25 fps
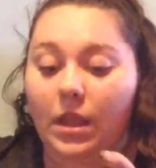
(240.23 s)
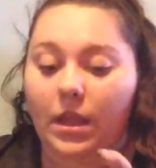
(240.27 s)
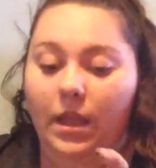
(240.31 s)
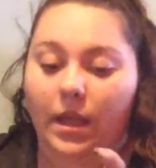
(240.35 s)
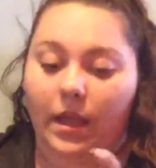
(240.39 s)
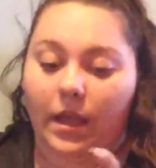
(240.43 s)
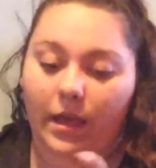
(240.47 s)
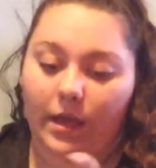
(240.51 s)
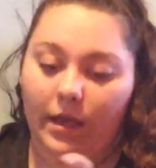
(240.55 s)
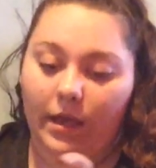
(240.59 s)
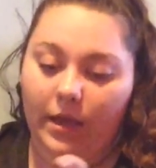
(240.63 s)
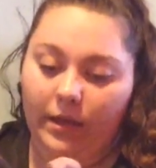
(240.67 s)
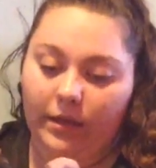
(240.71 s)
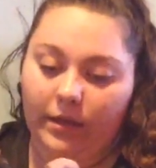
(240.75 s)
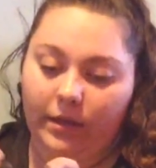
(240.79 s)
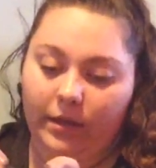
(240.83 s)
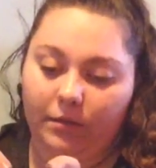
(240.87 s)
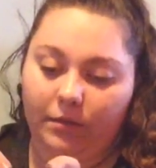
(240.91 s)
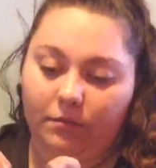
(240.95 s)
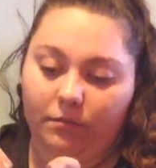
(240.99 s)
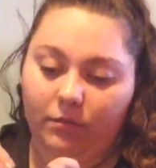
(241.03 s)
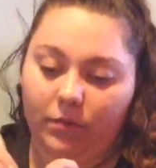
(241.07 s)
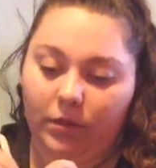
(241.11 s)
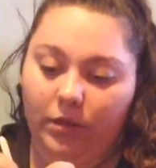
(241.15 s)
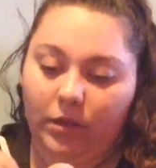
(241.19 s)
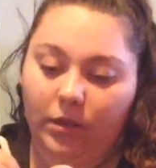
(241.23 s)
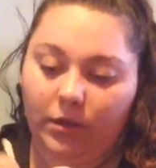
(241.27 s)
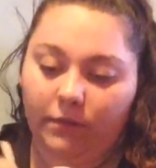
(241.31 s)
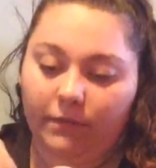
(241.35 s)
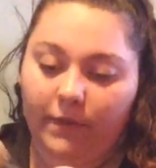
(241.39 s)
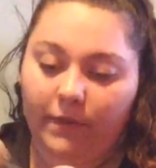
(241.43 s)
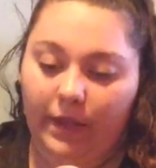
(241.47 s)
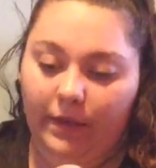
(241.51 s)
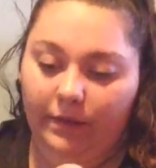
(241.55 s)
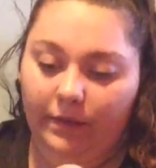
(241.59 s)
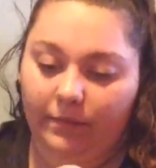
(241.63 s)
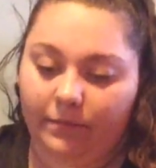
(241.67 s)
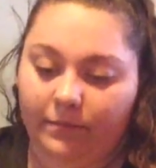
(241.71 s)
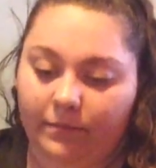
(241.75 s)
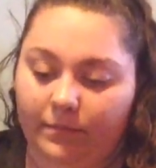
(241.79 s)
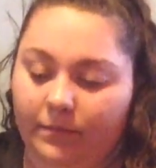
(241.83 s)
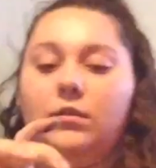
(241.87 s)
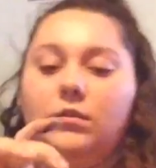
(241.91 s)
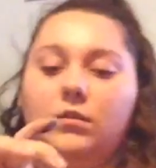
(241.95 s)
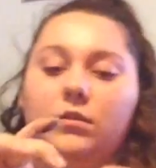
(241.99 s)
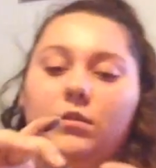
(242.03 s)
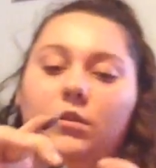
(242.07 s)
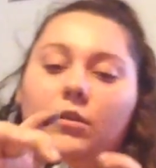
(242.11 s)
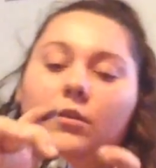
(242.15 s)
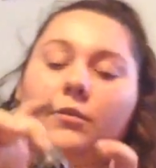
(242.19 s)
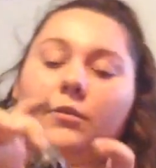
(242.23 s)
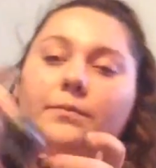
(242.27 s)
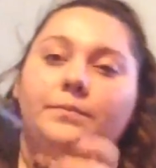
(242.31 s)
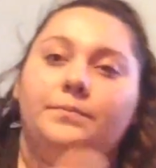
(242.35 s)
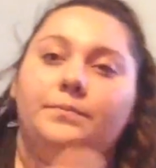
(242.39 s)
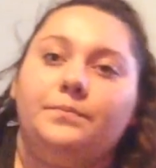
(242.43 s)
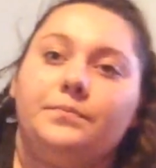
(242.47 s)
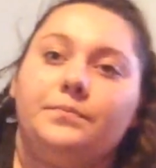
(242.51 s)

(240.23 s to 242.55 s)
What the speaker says: and it will look fine. So,